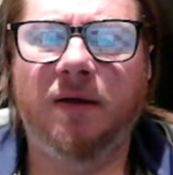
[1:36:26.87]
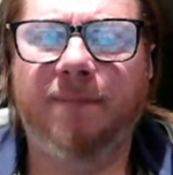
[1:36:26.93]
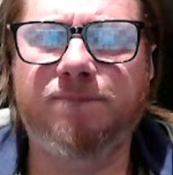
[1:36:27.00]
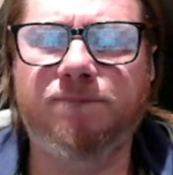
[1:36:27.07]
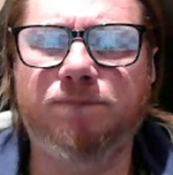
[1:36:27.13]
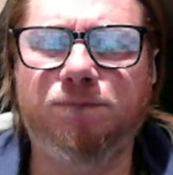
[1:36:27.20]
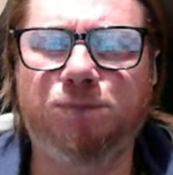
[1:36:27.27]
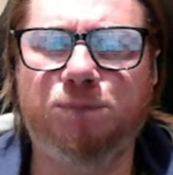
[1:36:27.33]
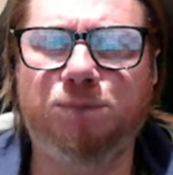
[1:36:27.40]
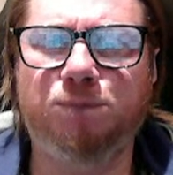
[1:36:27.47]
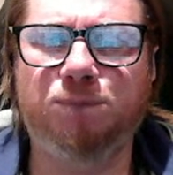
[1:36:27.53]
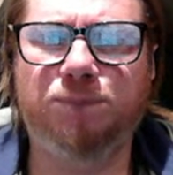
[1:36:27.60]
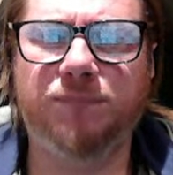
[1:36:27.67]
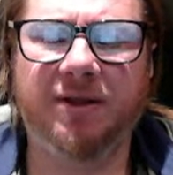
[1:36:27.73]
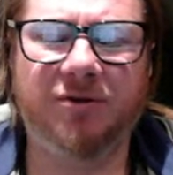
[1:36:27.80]

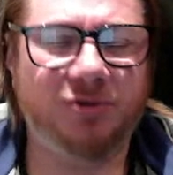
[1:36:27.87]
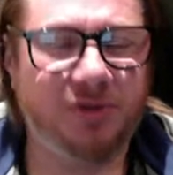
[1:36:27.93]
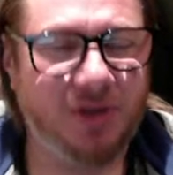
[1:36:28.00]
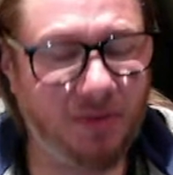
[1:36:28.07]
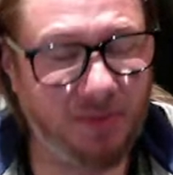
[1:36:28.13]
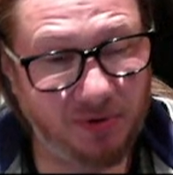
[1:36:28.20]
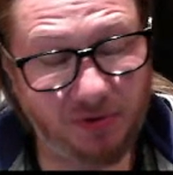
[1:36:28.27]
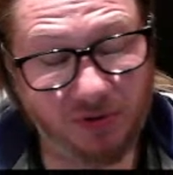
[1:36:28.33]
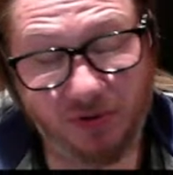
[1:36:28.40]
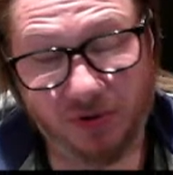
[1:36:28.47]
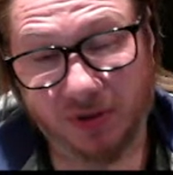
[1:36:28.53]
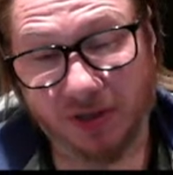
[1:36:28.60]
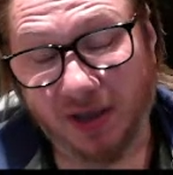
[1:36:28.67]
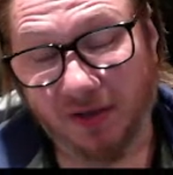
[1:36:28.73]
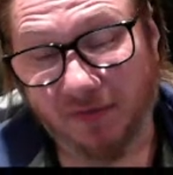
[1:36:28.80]
Mm, then you double rook on
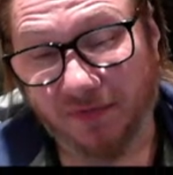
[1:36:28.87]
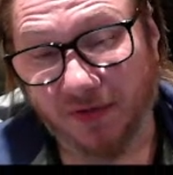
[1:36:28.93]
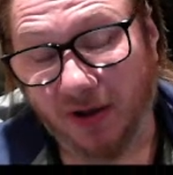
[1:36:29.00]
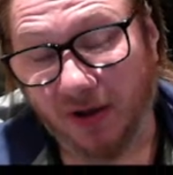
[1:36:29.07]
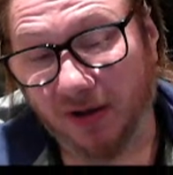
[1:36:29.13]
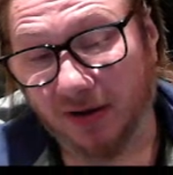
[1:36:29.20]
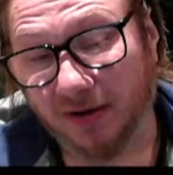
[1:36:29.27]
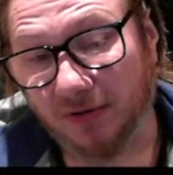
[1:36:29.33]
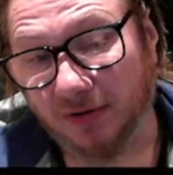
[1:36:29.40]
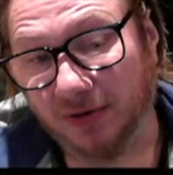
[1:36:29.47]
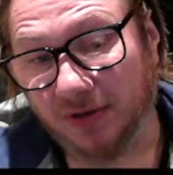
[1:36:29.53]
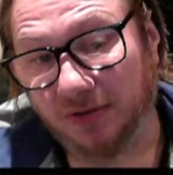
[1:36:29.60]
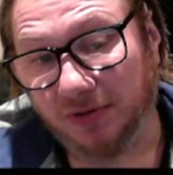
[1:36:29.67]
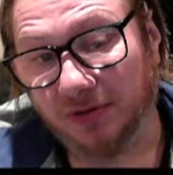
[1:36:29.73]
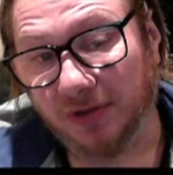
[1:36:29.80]
the a file in order
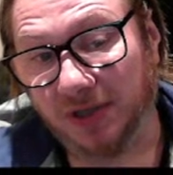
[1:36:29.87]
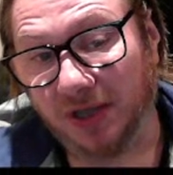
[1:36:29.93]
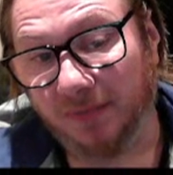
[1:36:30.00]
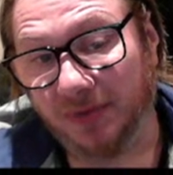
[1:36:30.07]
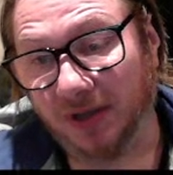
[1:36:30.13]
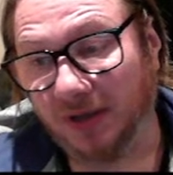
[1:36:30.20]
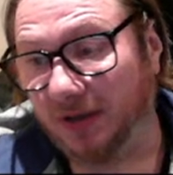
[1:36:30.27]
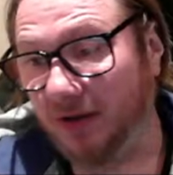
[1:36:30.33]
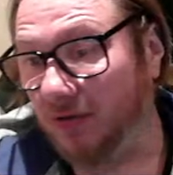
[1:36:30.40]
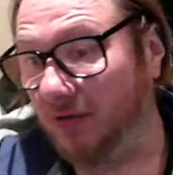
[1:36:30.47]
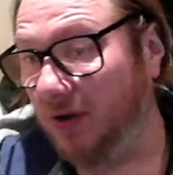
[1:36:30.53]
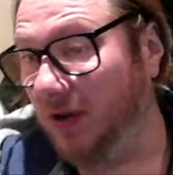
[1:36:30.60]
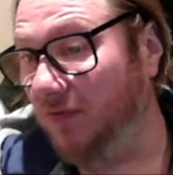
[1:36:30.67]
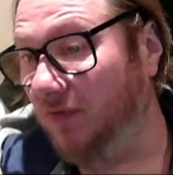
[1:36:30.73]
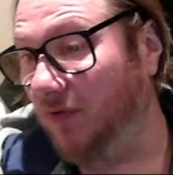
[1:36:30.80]
to attempt taking on
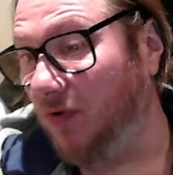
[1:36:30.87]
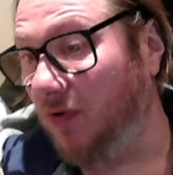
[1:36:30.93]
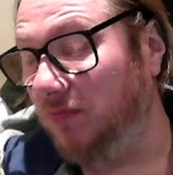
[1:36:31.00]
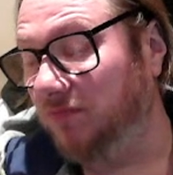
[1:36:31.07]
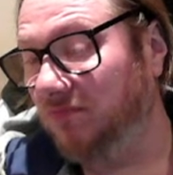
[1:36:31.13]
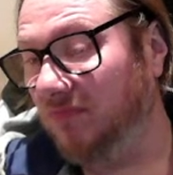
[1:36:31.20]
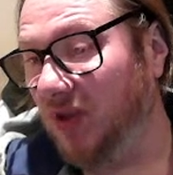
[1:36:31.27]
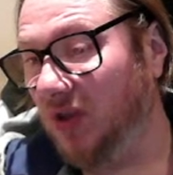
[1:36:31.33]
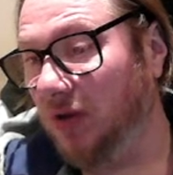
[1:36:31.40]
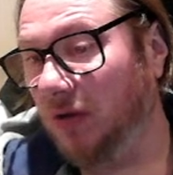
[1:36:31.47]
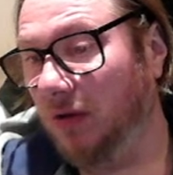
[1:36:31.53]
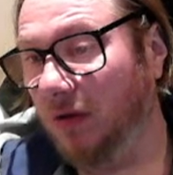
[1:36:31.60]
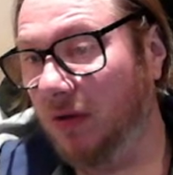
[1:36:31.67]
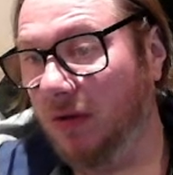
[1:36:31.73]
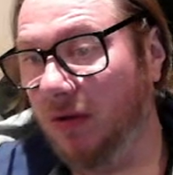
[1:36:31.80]
a4.
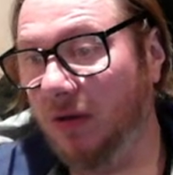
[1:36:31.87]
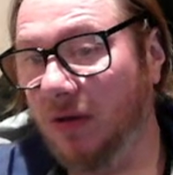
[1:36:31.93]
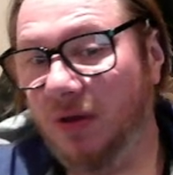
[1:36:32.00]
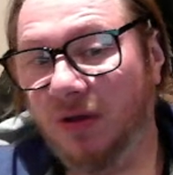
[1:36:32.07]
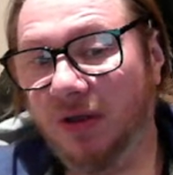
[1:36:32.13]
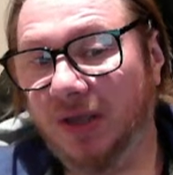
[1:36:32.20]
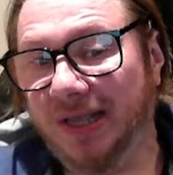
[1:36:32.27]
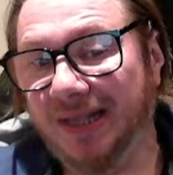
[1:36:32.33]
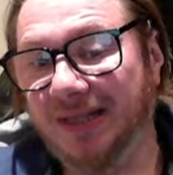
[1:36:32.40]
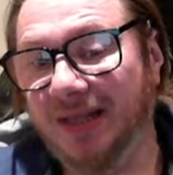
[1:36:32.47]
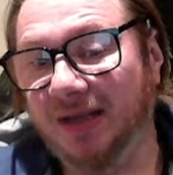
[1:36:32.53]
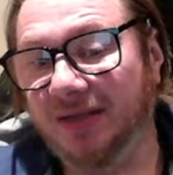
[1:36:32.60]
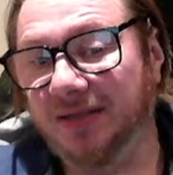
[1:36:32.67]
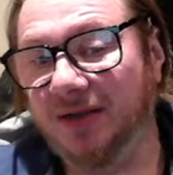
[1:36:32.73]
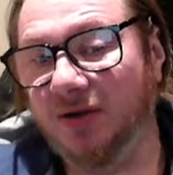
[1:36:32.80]
It
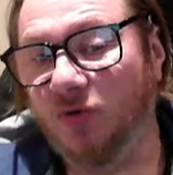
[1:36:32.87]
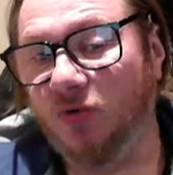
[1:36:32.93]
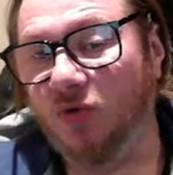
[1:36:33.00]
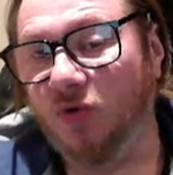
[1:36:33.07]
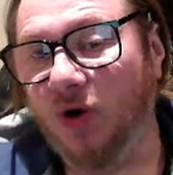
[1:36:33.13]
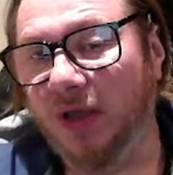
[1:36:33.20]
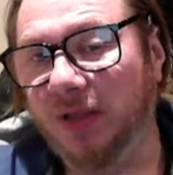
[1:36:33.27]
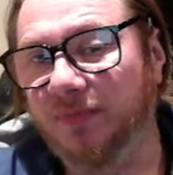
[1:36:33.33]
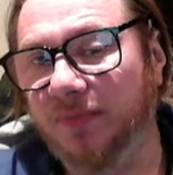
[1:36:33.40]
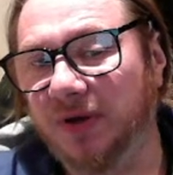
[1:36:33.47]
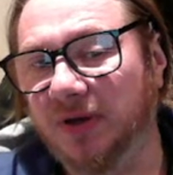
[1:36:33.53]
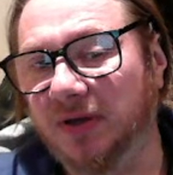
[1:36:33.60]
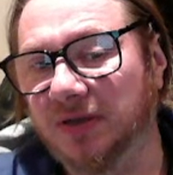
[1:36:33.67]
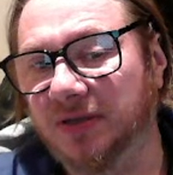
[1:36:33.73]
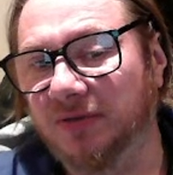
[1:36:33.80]
doesn't quite
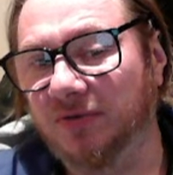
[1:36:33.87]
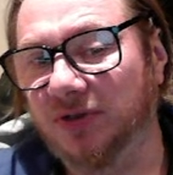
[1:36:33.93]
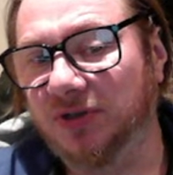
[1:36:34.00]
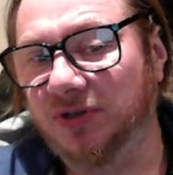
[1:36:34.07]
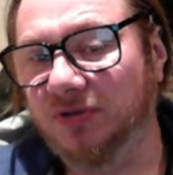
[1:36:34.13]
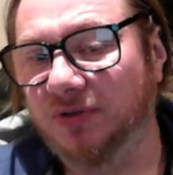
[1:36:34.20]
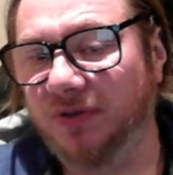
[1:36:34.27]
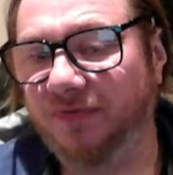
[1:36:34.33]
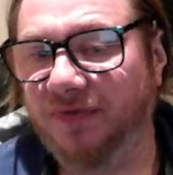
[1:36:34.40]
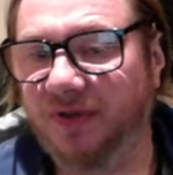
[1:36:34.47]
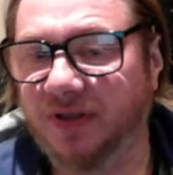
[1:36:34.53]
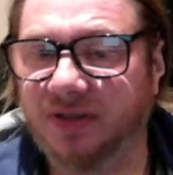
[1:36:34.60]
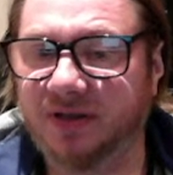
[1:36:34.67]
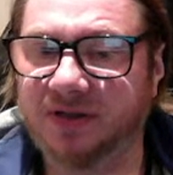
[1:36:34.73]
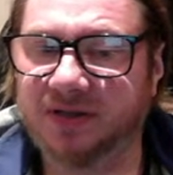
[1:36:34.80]
because there is two
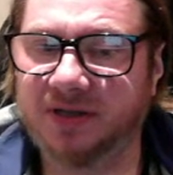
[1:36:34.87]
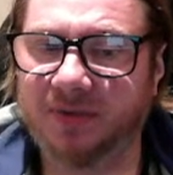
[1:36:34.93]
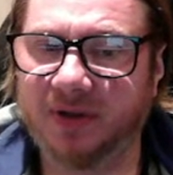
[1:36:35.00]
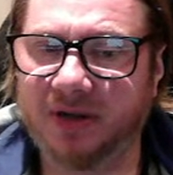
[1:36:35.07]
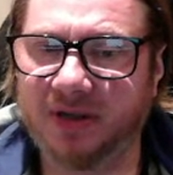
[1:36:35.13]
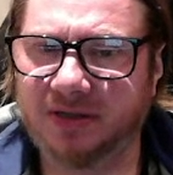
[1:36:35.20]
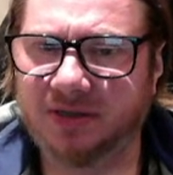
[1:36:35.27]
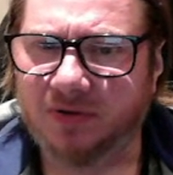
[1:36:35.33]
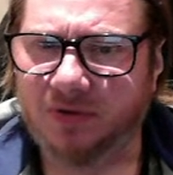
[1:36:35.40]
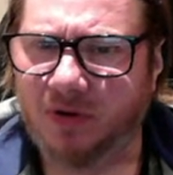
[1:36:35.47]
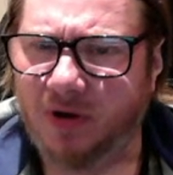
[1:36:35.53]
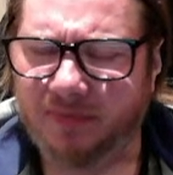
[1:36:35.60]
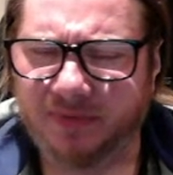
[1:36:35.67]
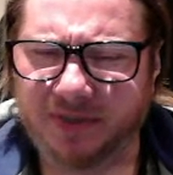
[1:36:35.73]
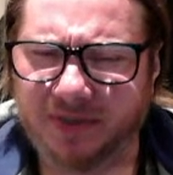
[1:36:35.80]
defenders MLS, or
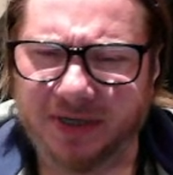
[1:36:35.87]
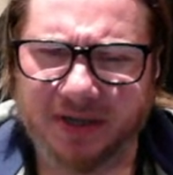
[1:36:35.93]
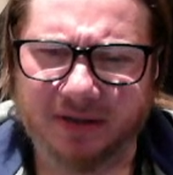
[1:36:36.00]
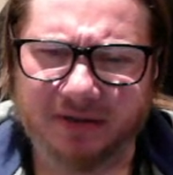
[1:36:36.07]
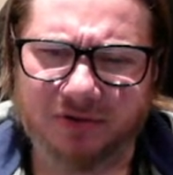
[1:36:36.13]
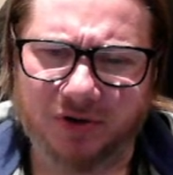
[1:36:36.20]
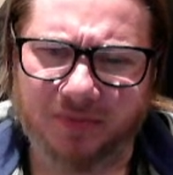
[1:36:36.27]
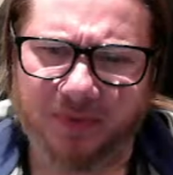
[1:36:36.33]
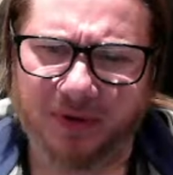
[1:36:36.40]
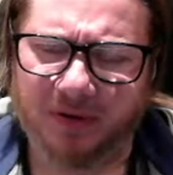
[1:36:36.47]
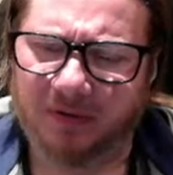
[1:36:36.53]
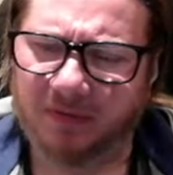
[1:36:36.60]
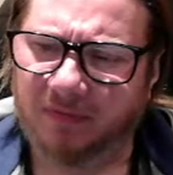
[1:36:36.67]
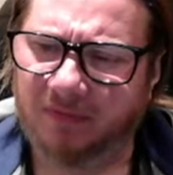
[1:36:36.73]
I'm seeing triple